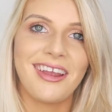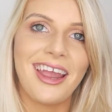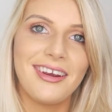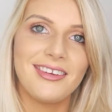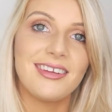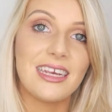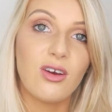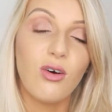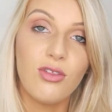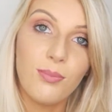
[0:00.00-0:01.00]
kind of
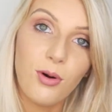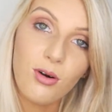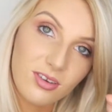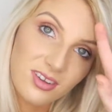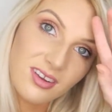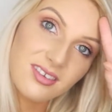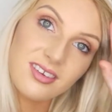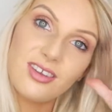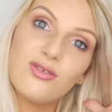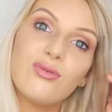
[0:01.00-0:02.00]
tick all the boxes,
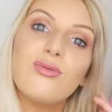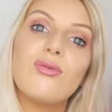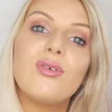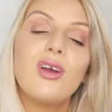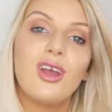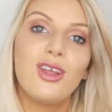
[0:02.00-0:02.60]
because I don't know,